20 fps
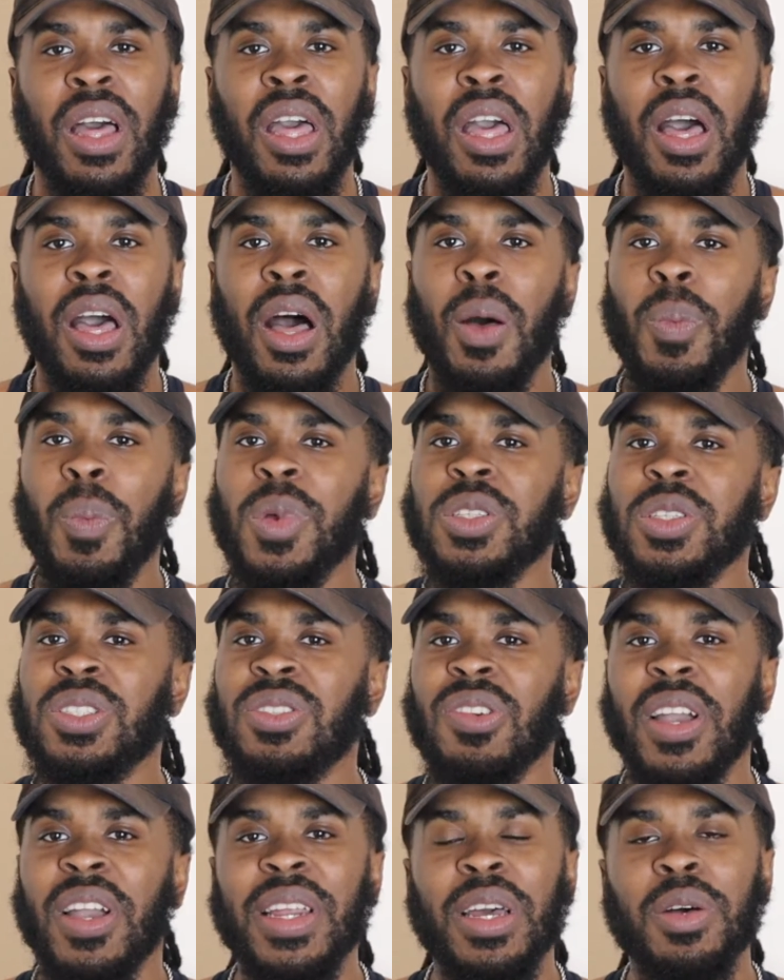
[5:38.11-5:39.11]
I'm going to
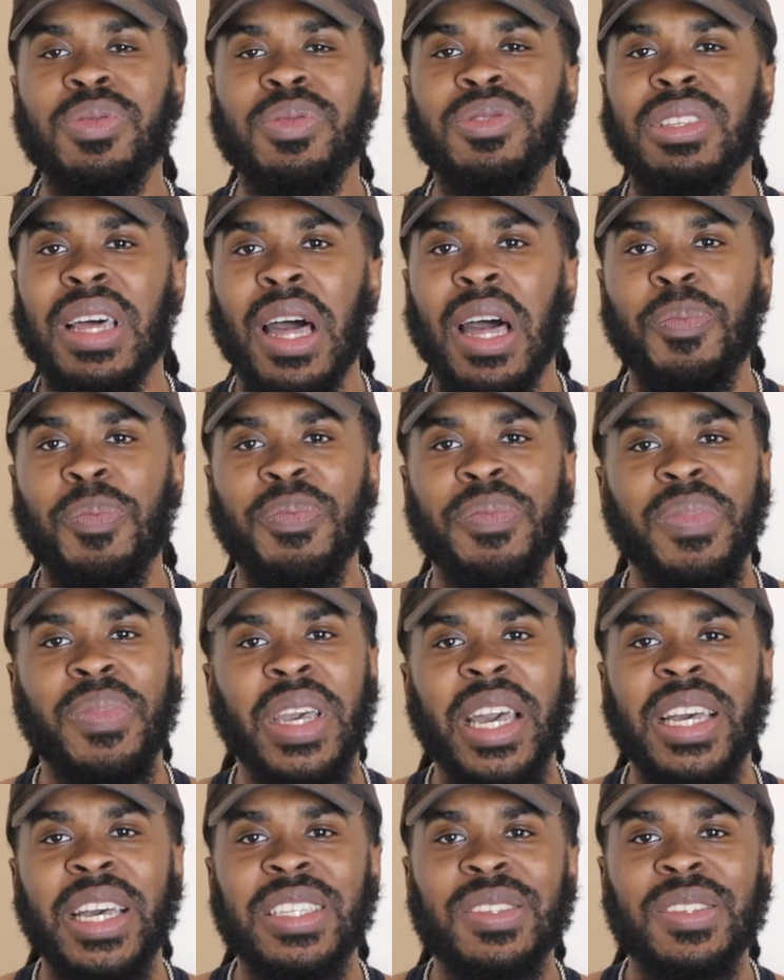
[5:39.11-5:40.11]
straight up stop him and
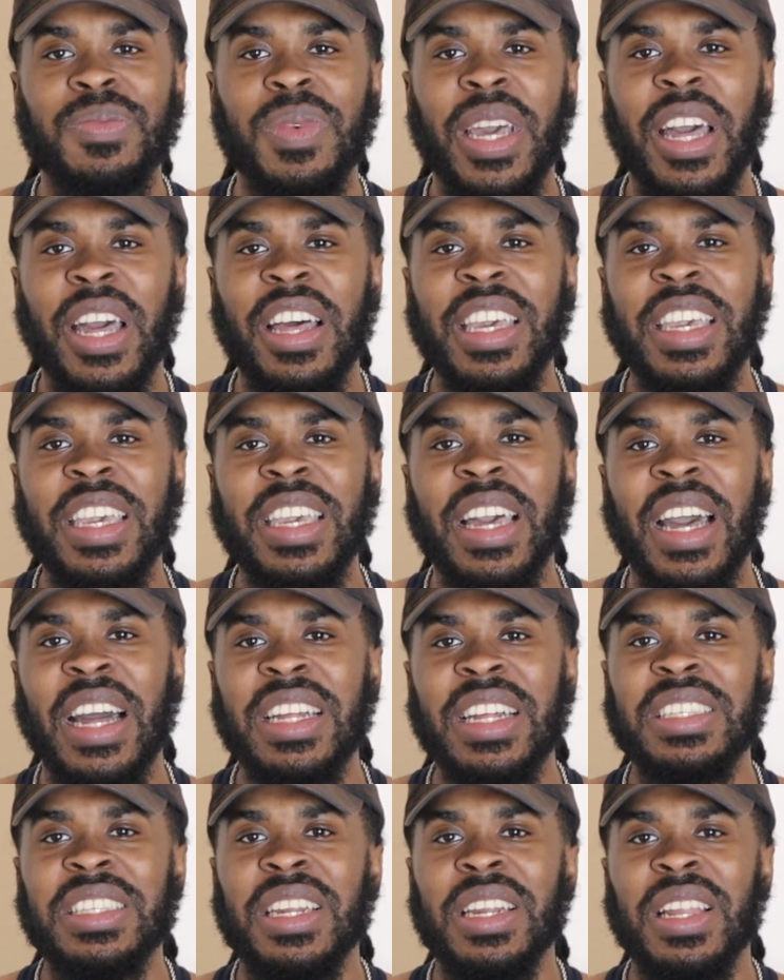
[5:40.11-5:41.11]
ask him how he got
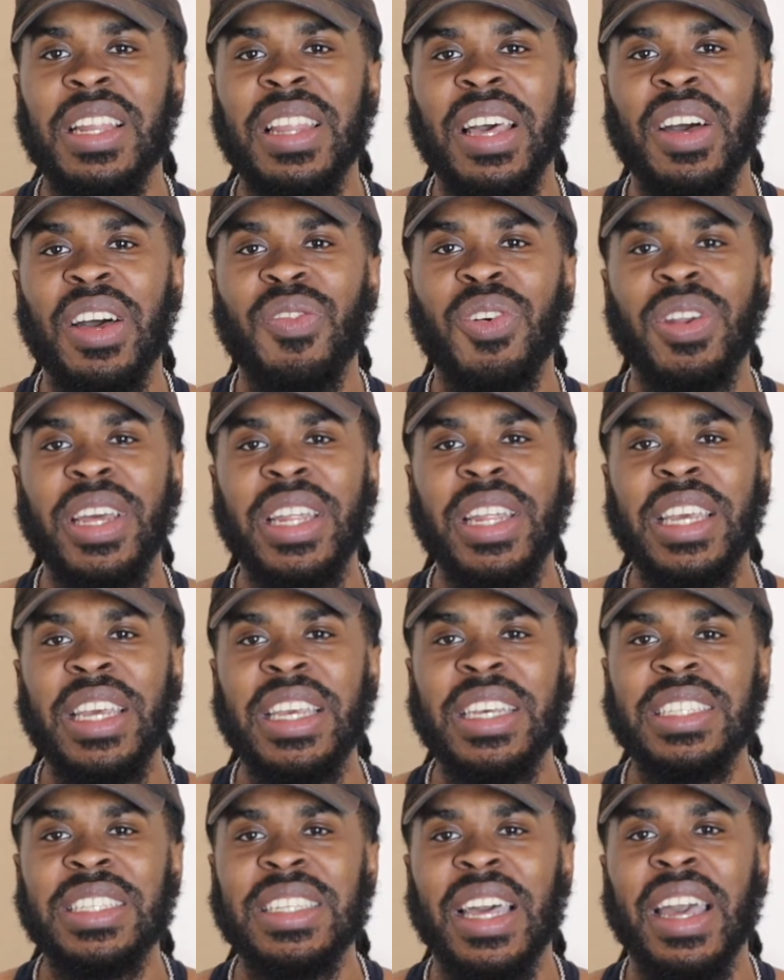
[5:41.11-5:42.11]
to the level that
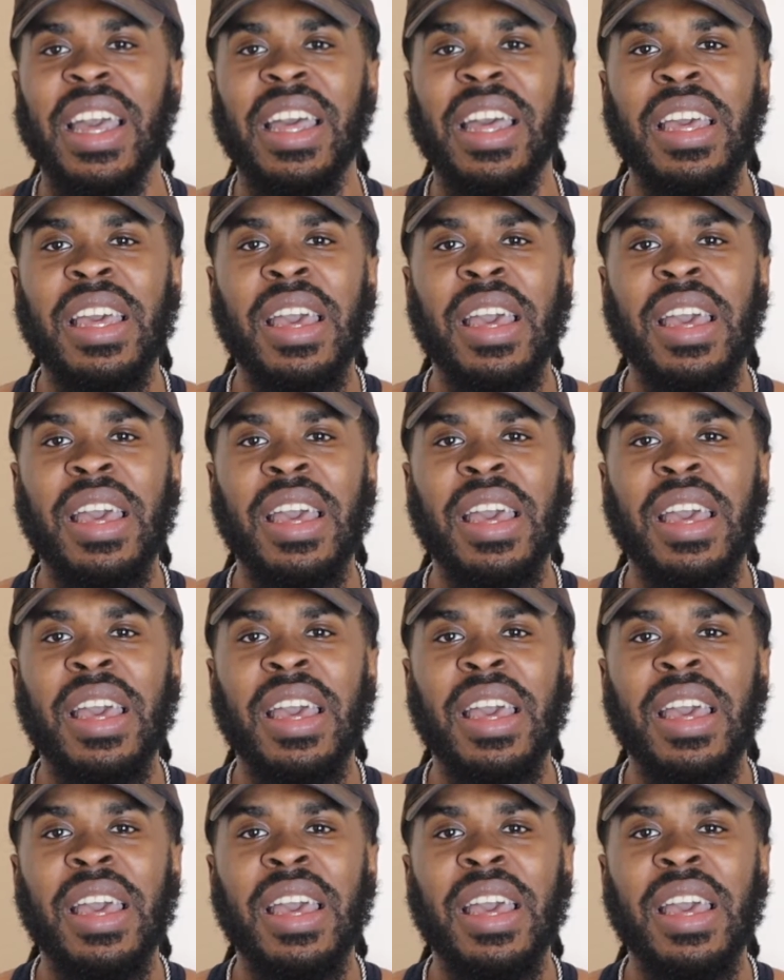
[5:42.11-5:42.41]
he's at.